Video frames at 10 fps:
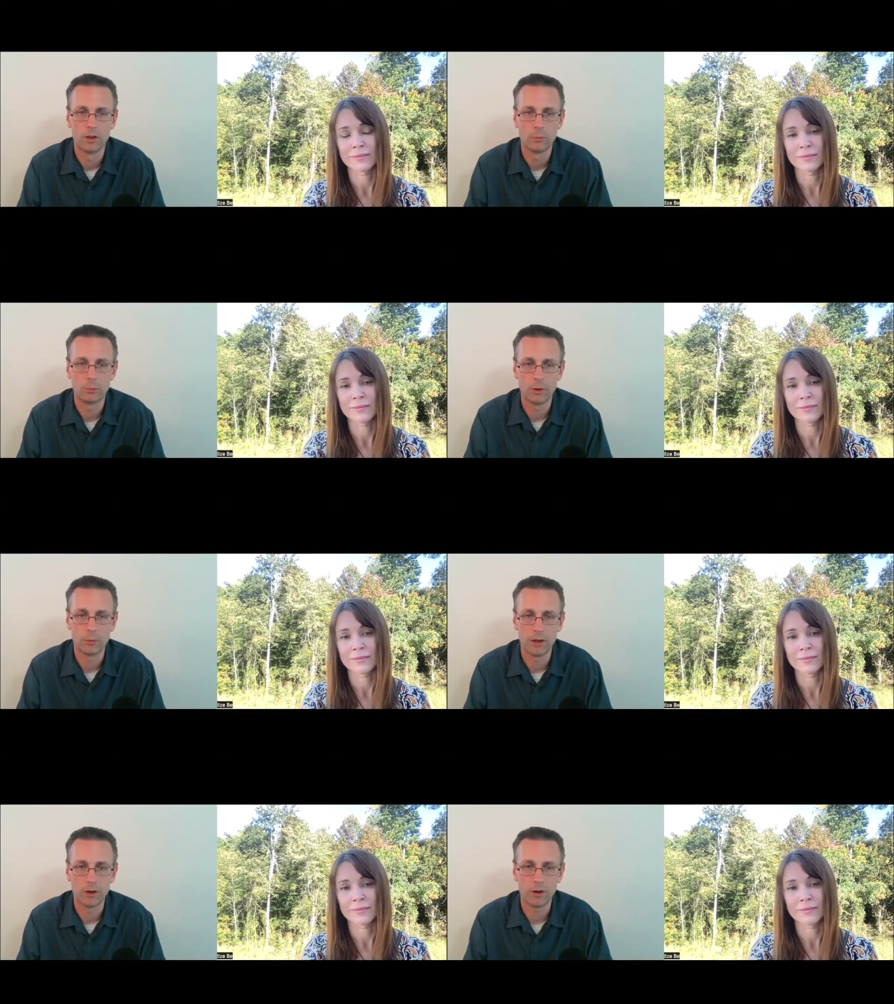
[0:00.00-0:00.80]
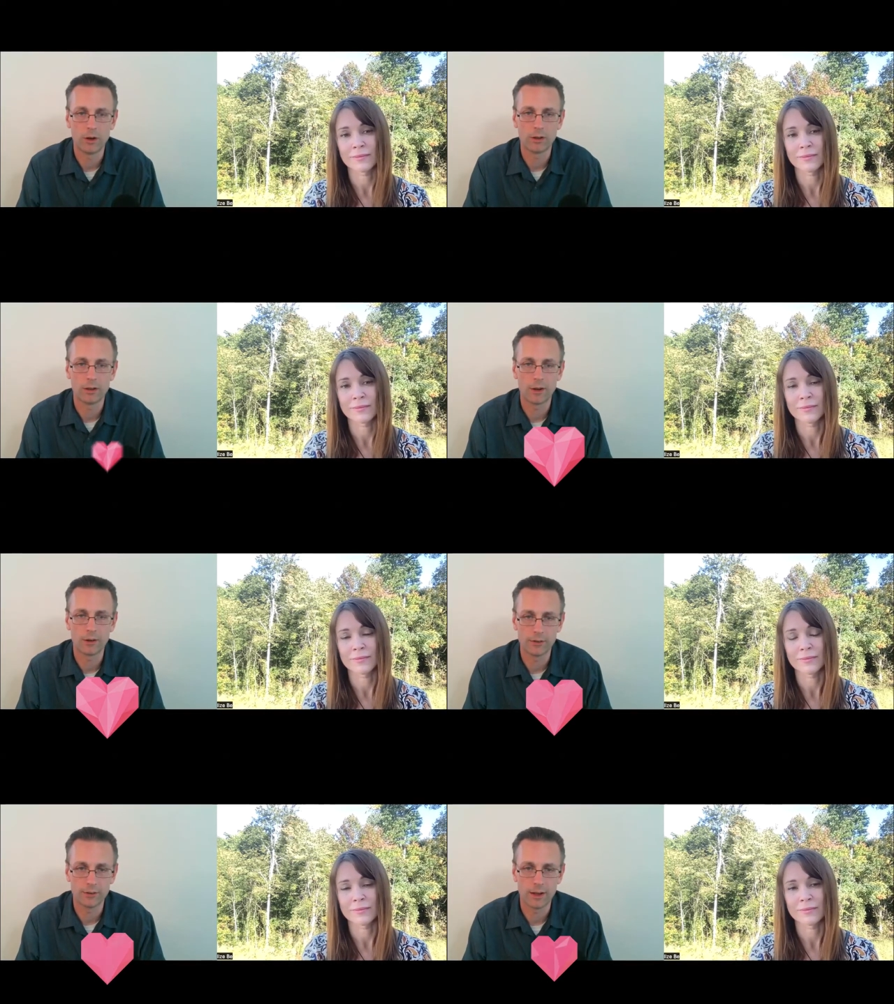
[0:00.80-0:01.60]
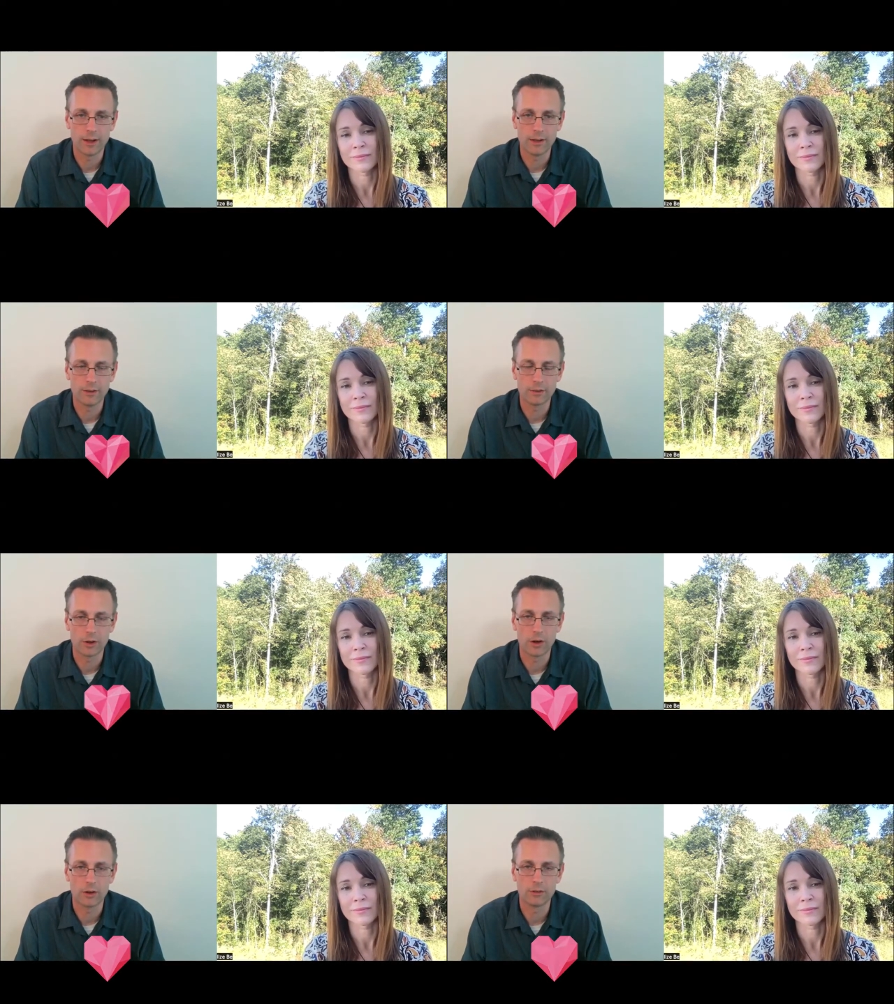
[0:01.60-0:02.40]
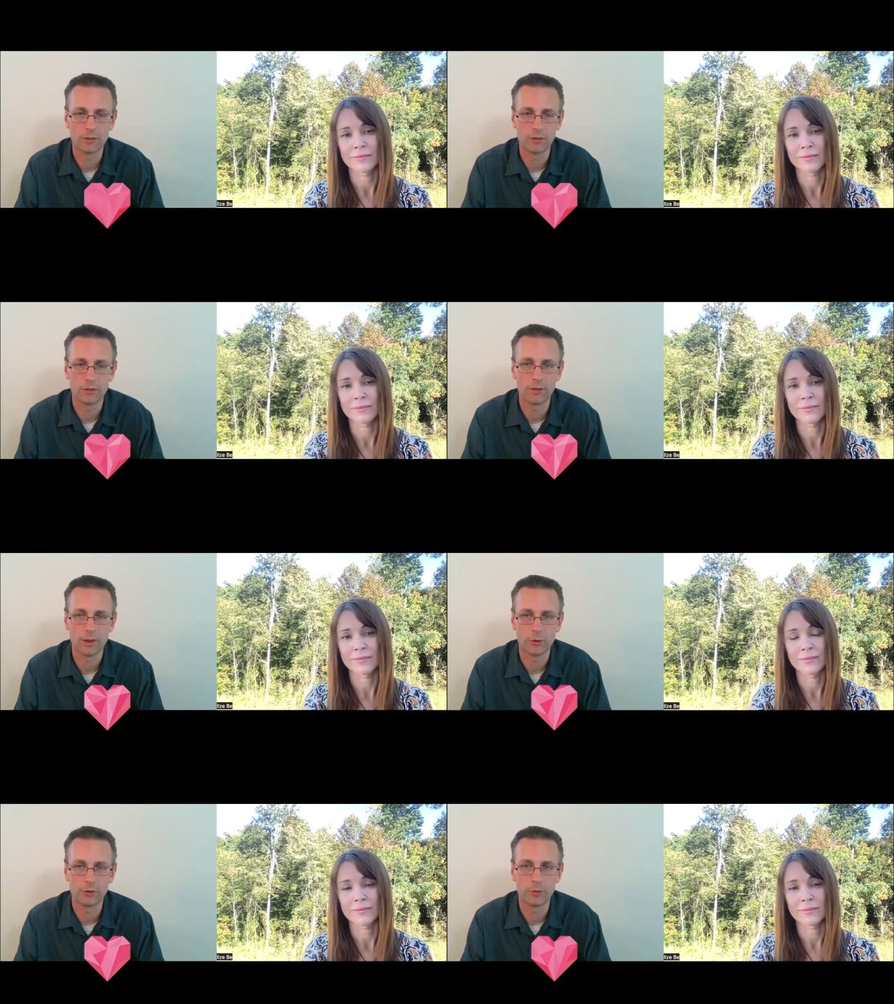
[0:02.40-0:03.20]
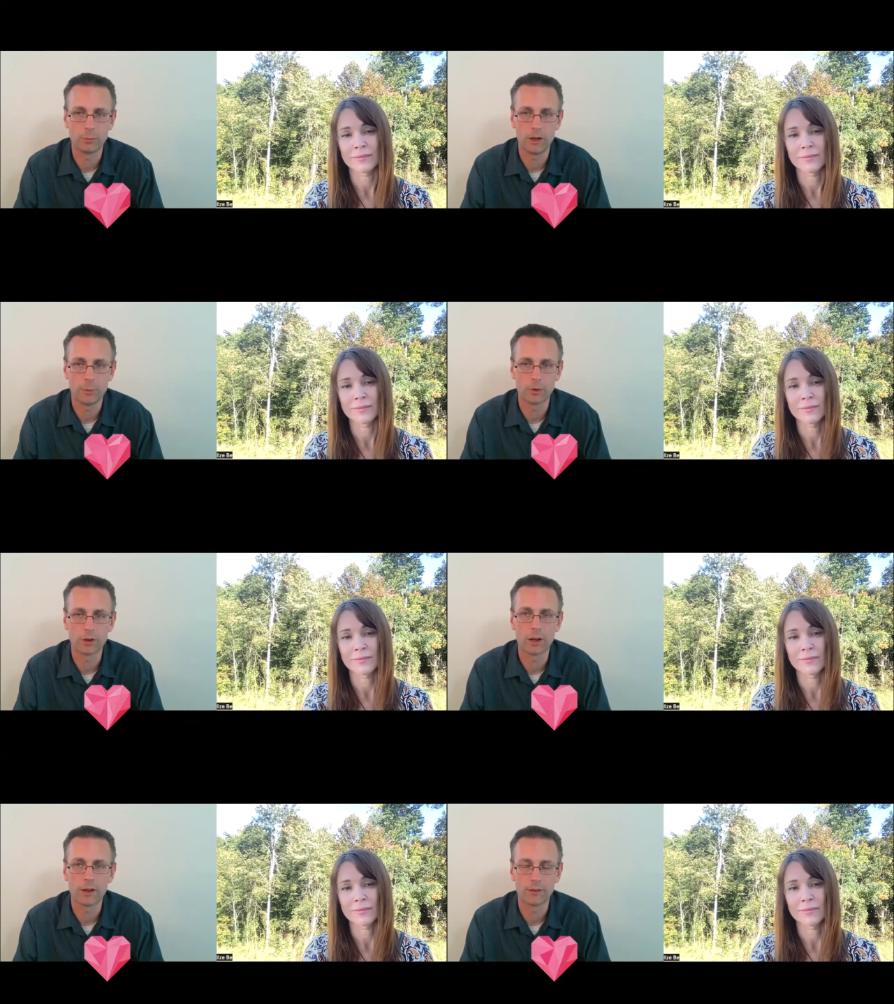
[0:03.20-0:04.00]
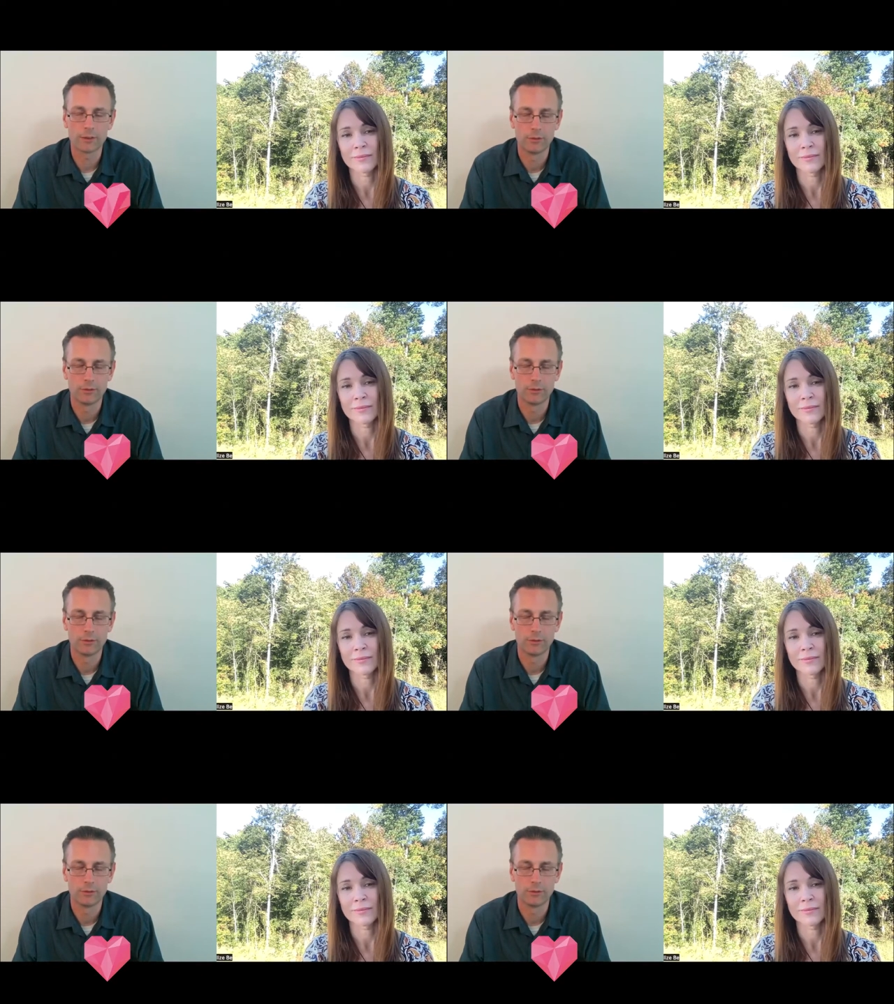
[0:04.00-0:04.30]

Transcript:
Speaker 1: But my heart carries the tiny scars of a thousand paper cuts.